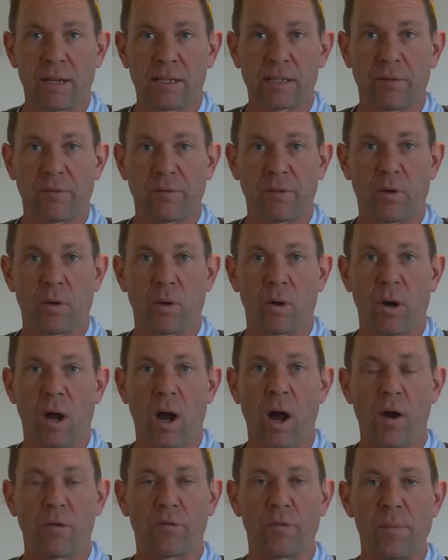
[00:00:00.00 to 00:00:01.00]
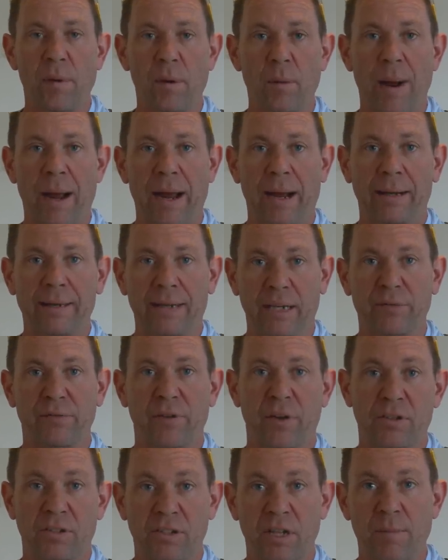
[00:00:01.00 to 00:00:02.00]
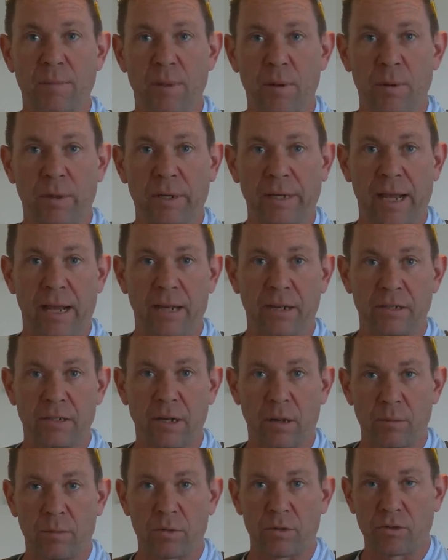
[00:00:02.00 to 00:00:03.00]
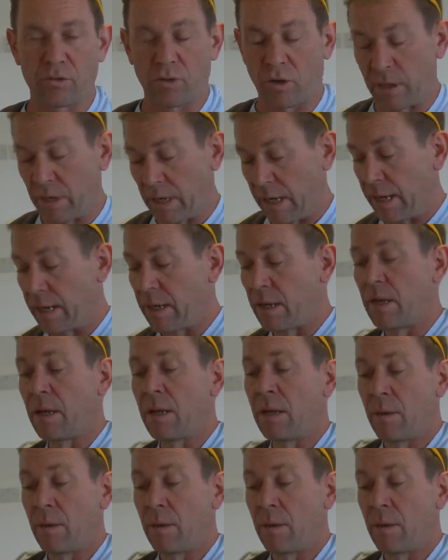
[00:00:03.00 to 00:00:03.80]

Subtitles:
So if you're half a mil out, that's 13 mil at the end. So I'm gonna try and get it.